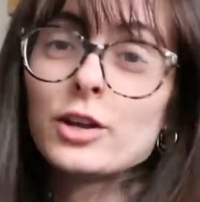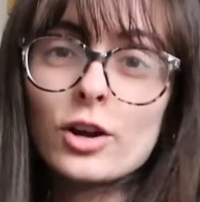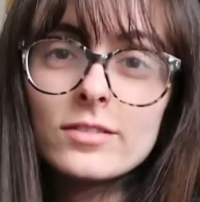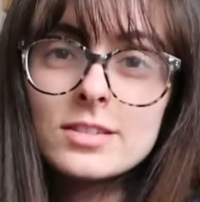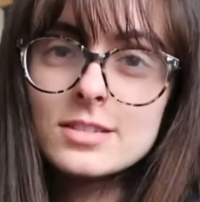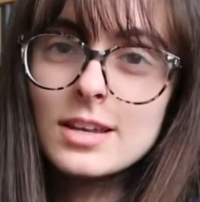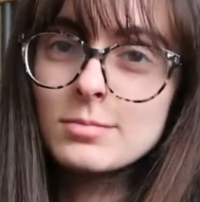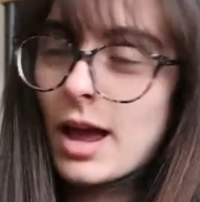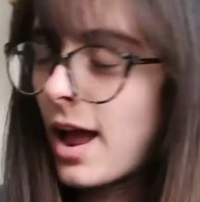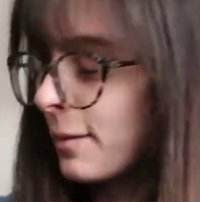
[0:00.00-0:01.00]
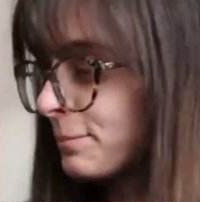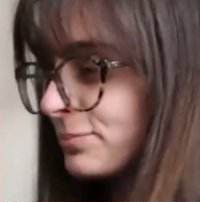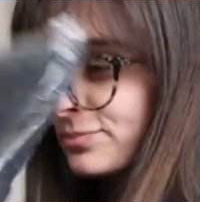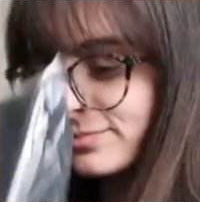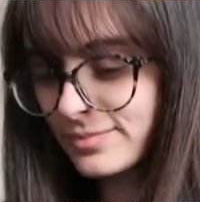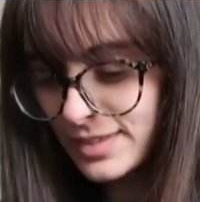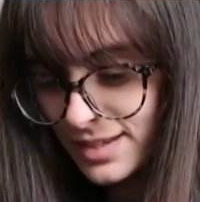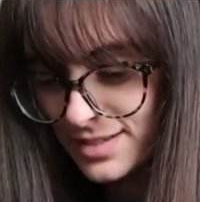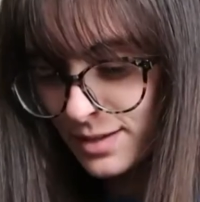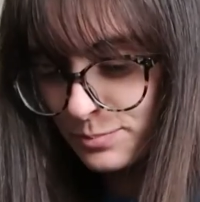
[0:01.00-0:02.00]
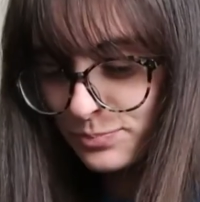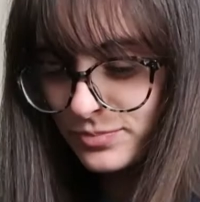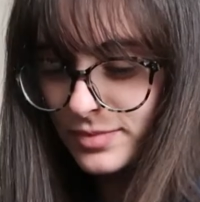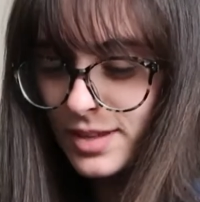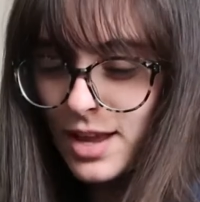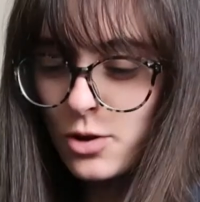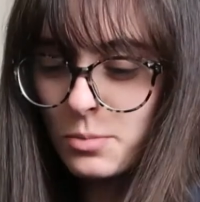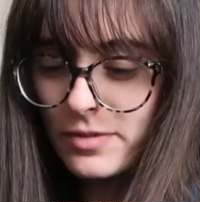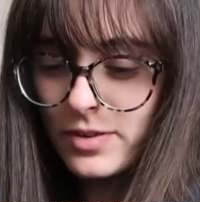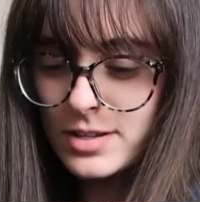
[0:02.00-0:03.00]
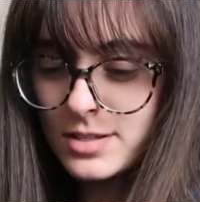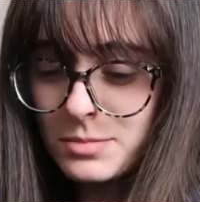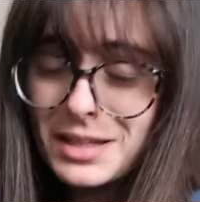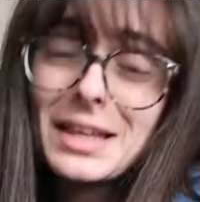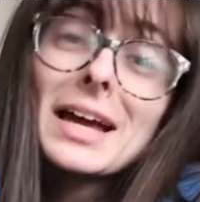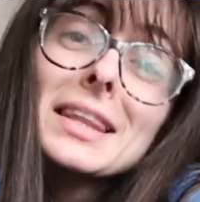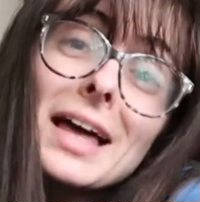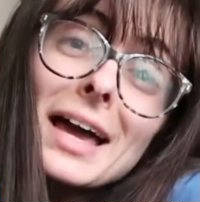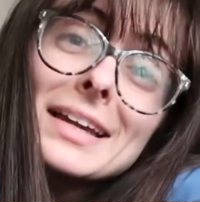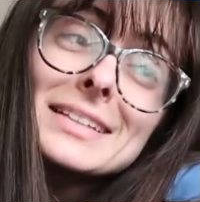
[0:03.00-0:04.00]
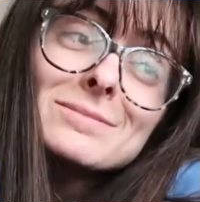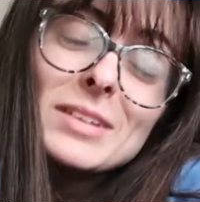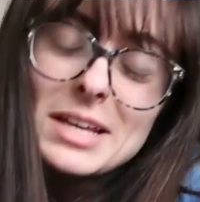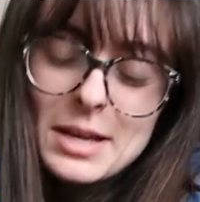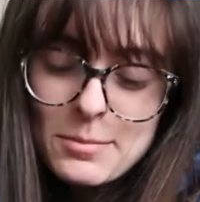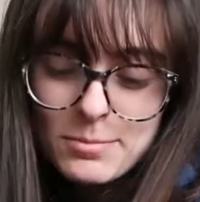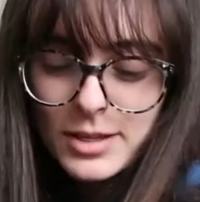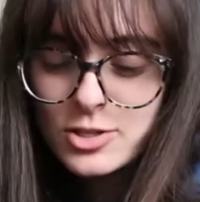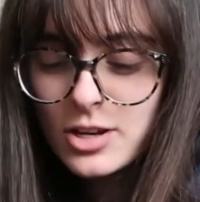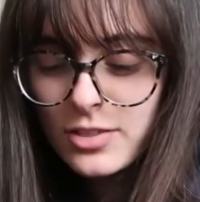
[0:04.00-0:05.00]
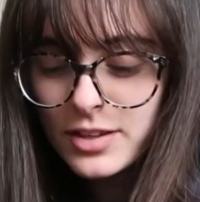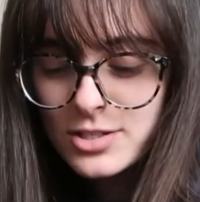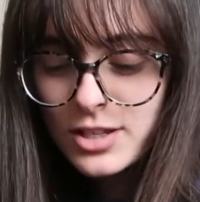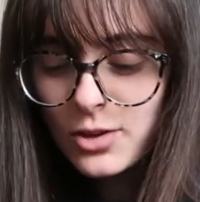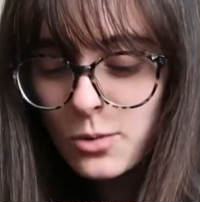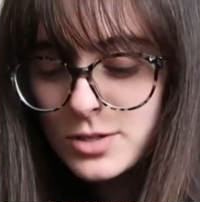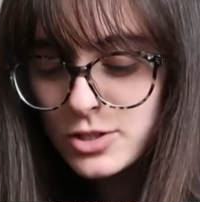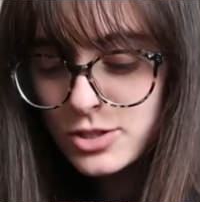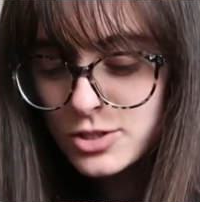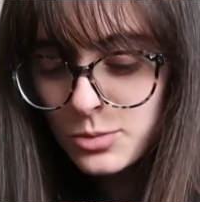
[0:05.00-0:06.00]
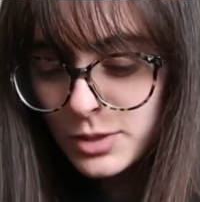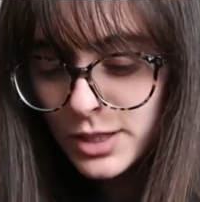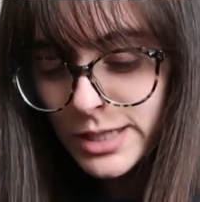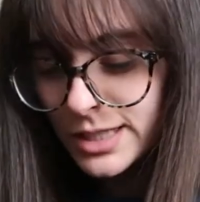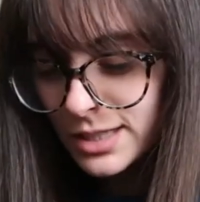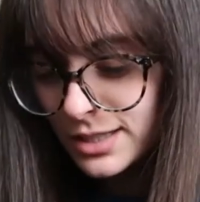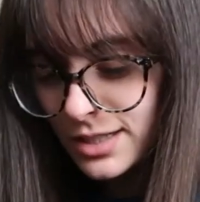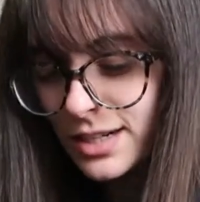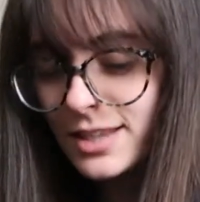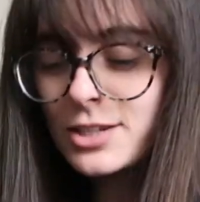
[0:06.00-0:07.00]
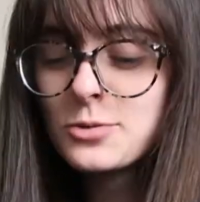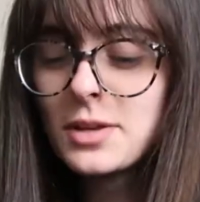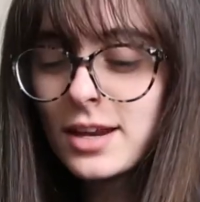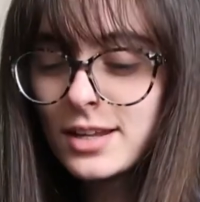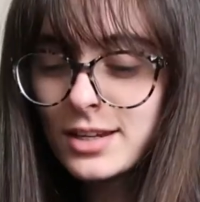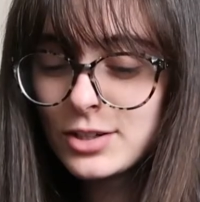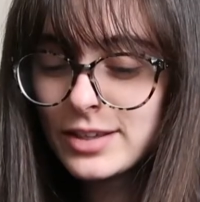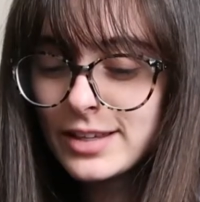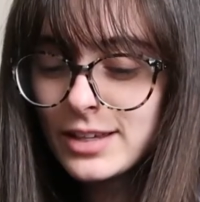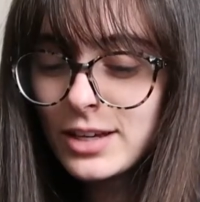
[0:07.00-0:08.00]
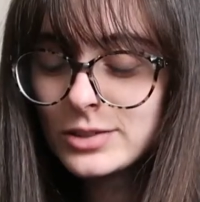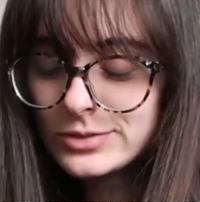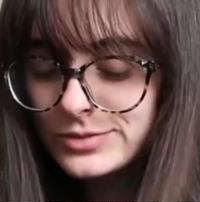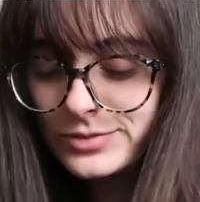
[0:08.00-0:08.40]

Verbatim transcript: nervous at the same time. But I hope I find something like I like. Because you know things like always look so good on and then you get it and you're like, oh,